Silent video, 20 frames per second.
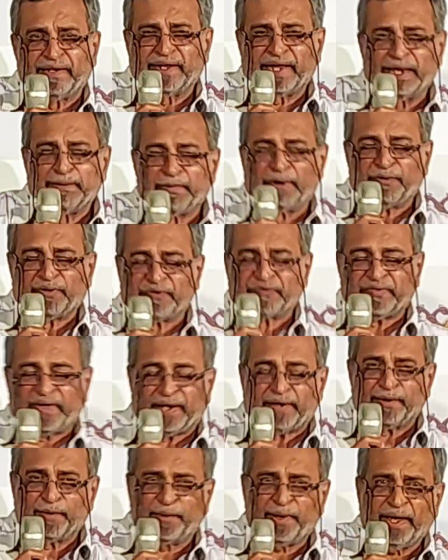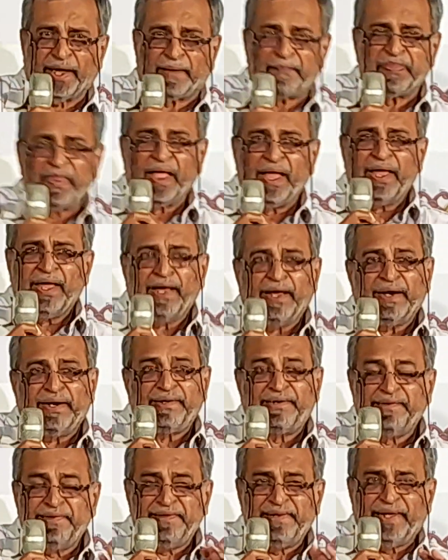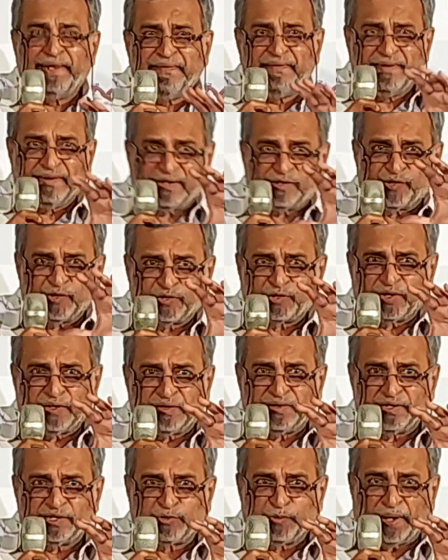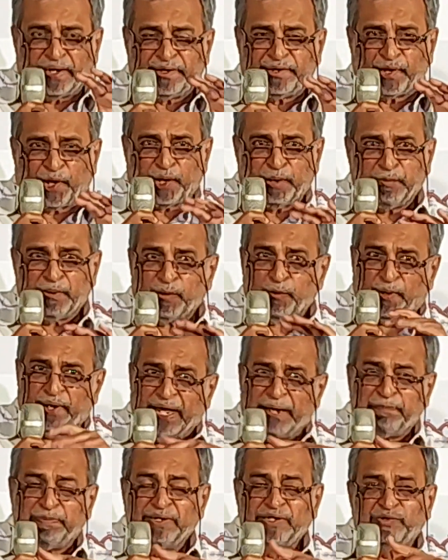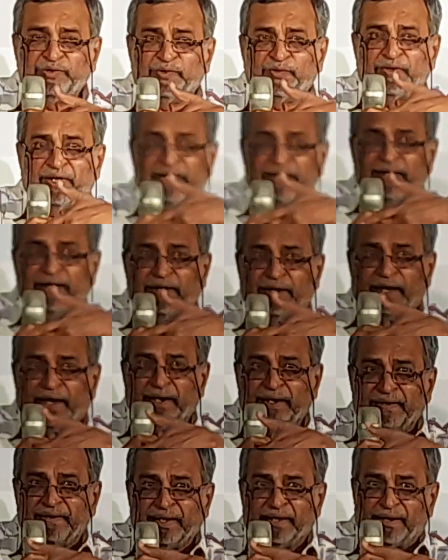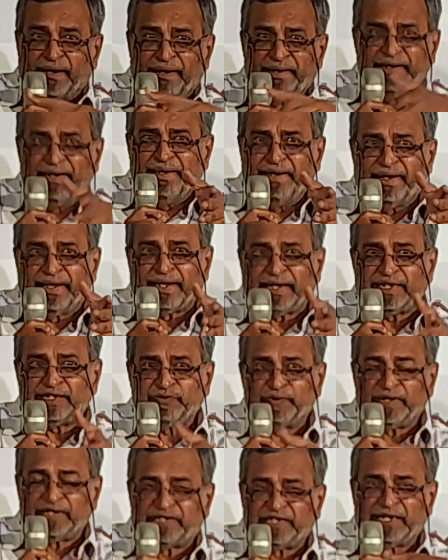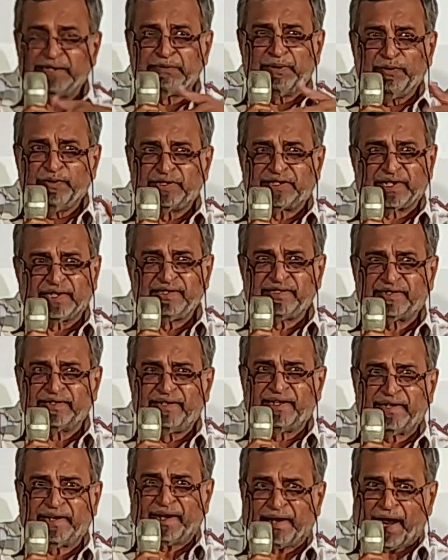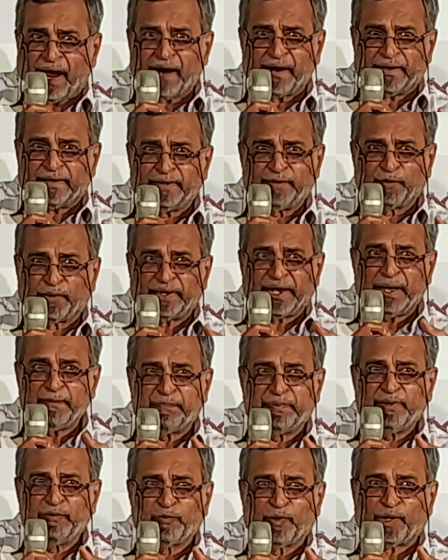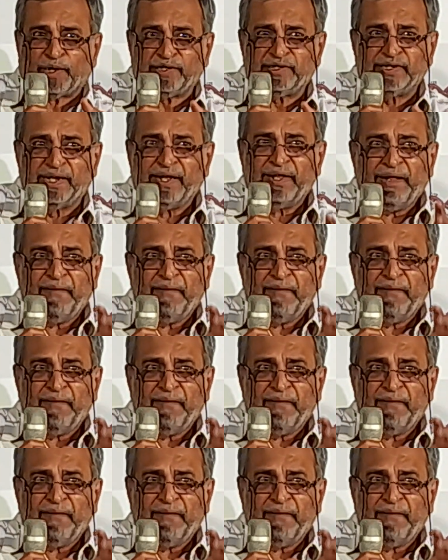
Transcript: they came out of that okay till then this was this went on but what happens when uh, and the early days when cinema was considered an art what happened was